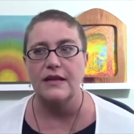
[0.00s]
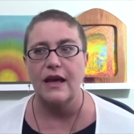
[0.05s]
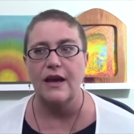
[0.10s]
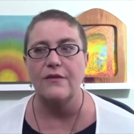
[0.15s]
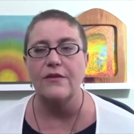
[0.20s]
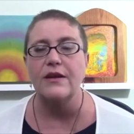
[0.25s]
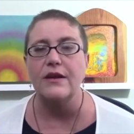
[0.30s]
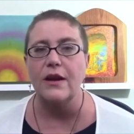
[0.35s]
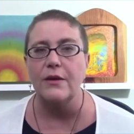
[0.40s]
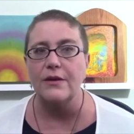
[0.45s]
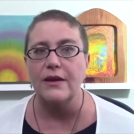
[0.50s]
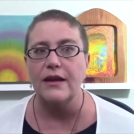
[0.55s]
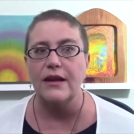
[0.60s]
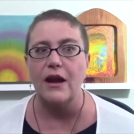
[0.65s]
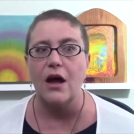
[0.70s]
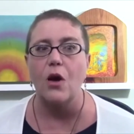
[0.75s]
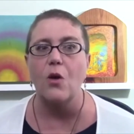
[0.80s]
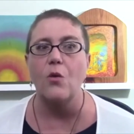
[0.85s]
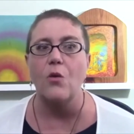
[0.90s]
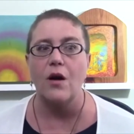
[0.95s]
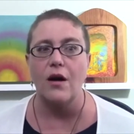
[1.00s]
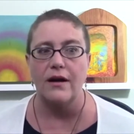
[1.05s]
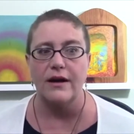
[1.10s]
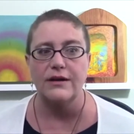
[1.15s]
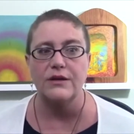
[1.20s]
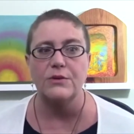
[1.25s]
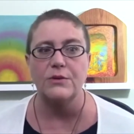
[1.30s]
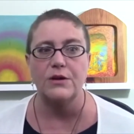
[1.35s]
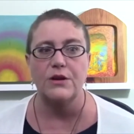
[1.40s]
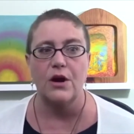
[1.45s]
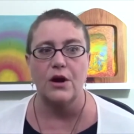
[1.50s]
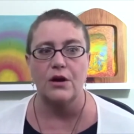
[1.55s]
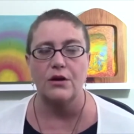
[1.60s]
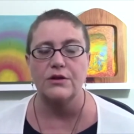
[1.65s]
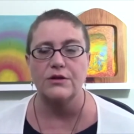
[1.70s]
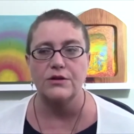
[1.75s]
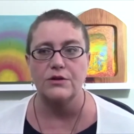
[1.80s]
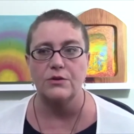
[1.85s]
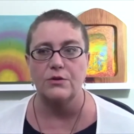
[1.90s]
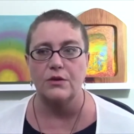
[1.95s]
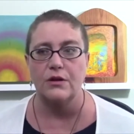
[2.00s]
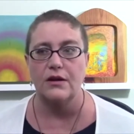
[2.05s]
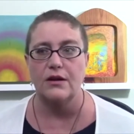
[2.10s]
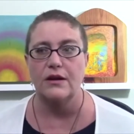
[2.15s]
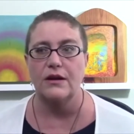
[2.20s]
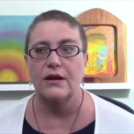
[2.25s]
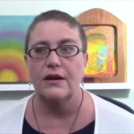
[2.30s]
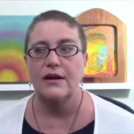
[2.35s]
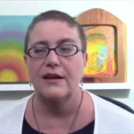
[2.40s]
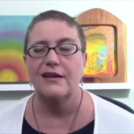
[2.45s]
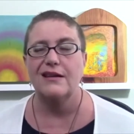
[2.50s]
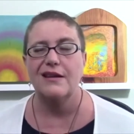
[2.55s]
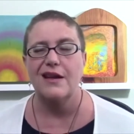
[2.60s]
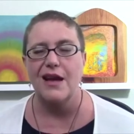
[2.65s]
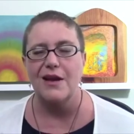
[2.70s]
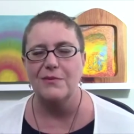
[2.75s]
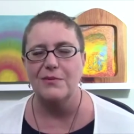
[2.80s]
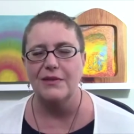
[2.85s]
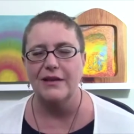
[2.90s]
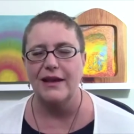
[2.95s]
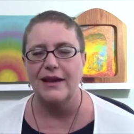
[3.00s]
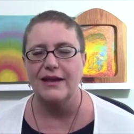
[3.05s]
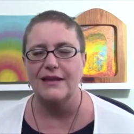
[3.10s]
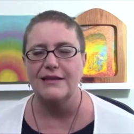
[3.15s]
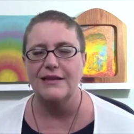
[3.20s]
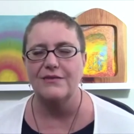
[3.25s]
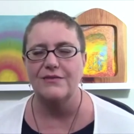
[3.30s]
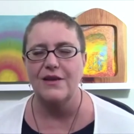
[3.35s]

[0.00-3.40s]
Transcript: every now and again, I'll walk into an art store, not Blix.